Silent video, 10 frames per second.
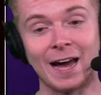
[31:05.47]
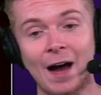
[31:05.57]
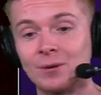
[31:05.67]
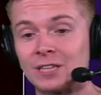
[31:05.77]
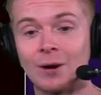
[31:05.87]

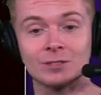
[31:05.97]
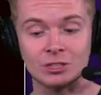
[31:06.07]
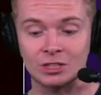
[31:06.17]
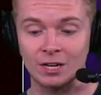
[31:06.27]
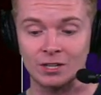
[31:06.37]
I was I was
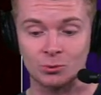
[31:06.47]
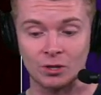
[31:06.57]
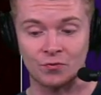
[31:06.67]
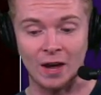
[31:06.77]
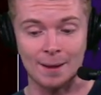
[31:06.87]
just curious where
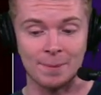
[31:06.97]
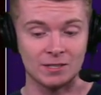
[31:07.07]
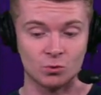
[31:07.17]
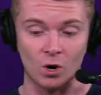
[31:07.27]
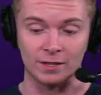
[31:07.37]
the fan
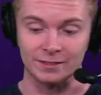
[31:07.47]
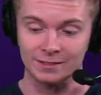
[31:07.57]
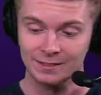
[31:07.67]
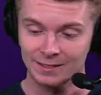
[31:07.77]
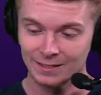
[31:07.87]
base was.
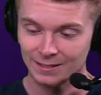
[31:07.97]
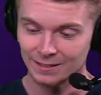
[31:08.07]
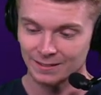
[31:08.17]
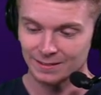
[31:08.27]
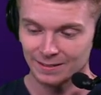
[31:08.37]

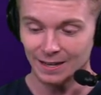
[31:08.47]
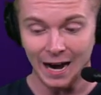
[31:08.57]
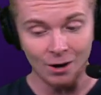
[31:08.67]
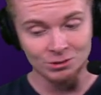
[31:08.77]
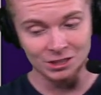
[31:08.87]

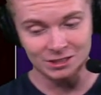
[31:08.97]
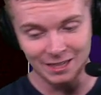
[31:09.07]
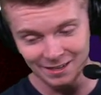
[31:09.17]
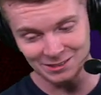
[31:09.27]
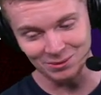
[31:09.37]
I was just
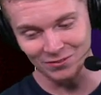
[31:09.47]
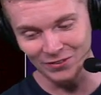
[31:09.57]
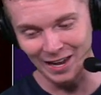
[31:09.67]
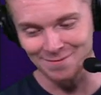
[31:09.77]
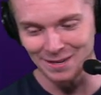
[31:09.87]
curious what the
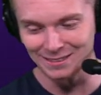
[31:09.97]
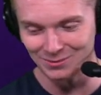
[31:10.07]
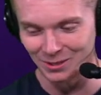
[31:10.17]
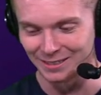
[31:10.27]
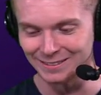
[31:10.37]
fan base
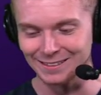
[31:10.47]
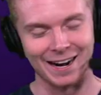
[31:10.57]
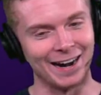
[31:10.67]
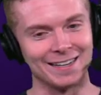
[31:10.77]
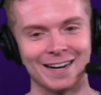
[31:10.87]
was. All
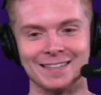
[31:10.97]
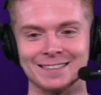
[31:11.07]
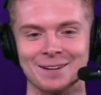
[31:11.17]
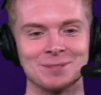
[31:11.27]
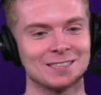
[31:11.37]
right, all right.
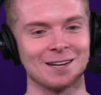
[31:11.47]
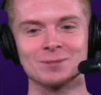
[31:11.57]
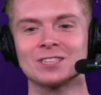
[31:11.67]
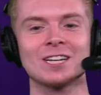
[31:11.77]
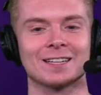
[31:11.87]
I'm just I'm
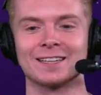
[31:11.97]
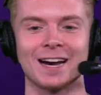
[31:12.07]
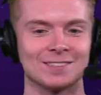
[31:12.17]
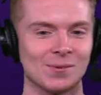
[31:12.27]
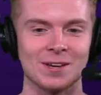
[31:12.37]
just checking,
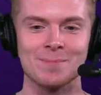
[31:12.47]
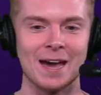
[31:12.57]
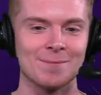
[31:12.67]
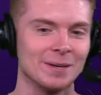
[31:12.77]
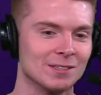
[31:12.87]
guys. Don't get
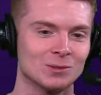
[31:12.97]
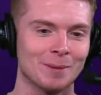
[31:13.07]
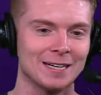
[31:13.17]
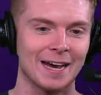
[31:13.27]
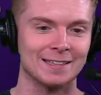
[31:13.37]
mad at me. This is
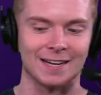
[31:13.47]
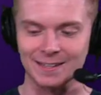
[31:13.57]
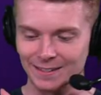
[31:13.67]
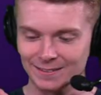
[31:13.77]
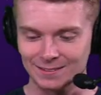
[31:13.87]
my dad's
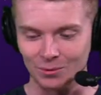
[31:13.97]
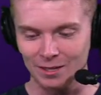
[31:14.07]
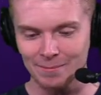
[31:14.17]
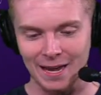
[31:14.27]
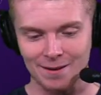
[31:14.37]
idea. Don't
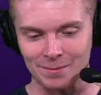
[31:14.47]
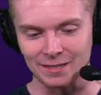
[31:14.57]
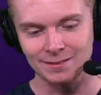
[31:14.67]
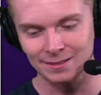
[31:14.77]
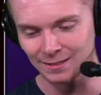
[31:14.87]
get mad at me.